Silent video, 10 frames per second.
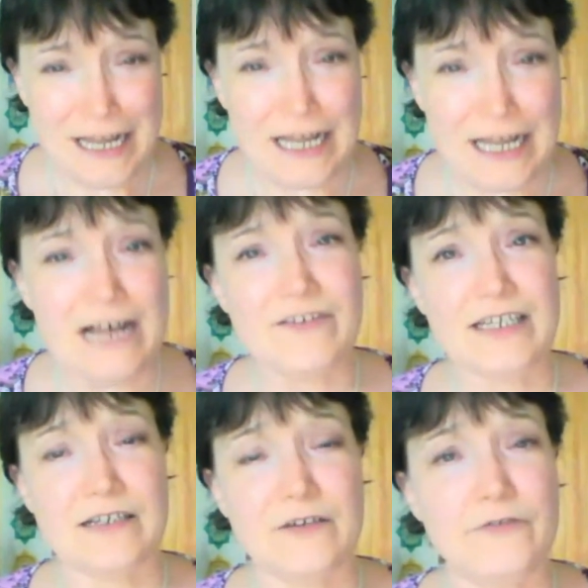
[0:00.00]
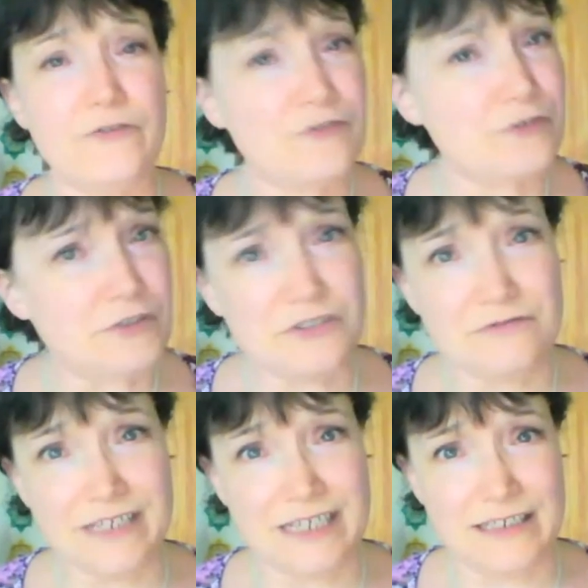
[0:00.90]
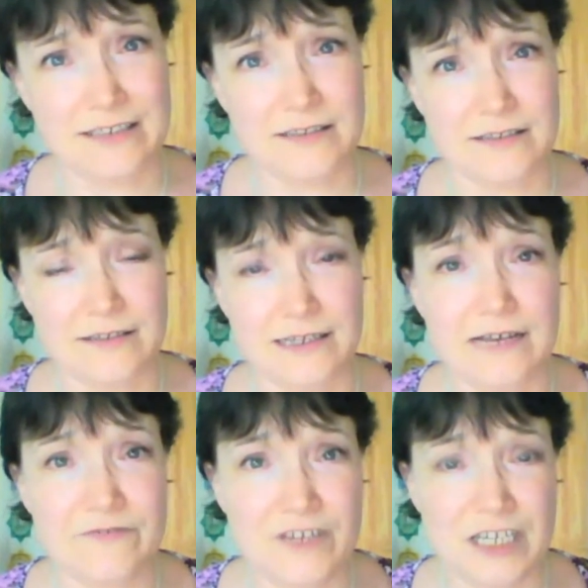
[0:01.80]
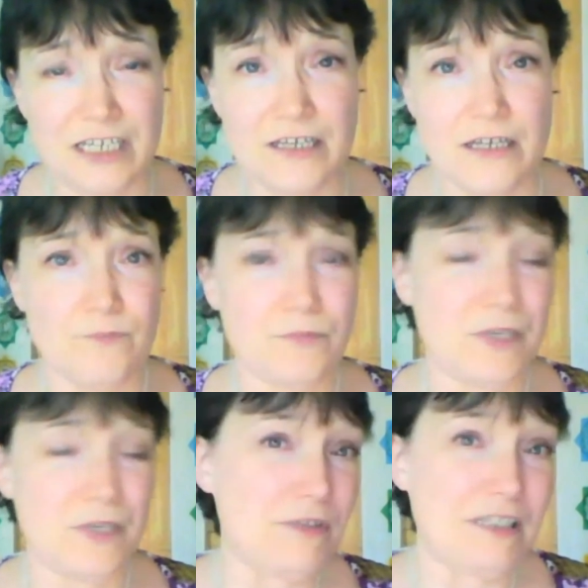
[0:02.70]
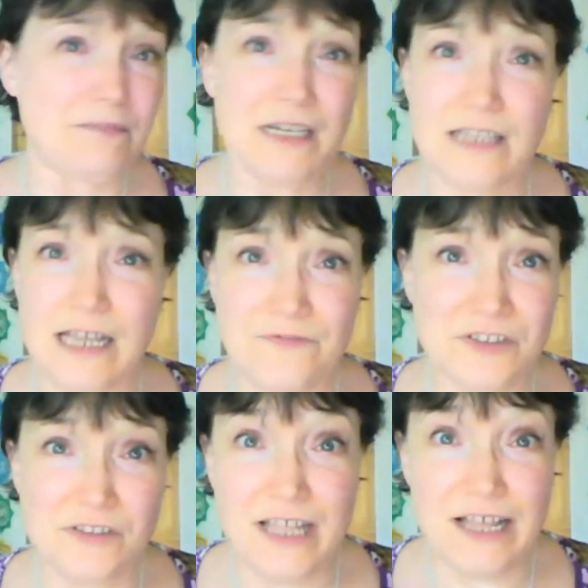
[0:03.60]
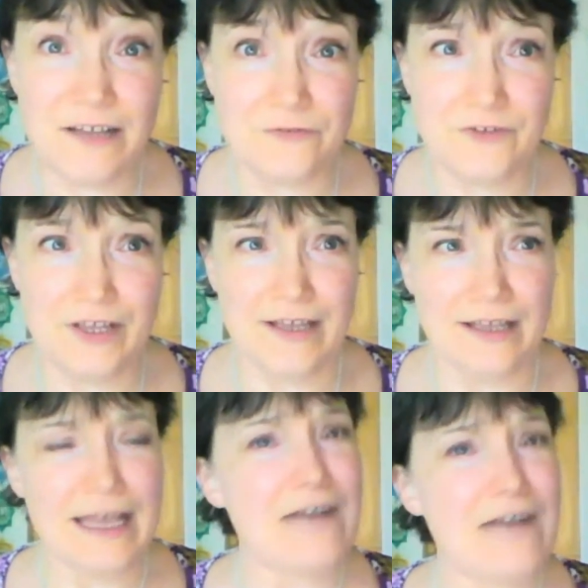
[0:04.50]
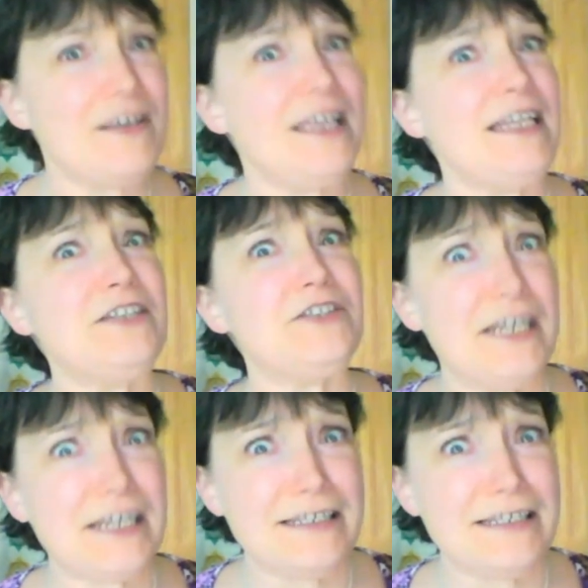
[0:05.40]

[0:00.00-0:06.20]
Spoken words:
having food to eat, having people in my life to love, having an internet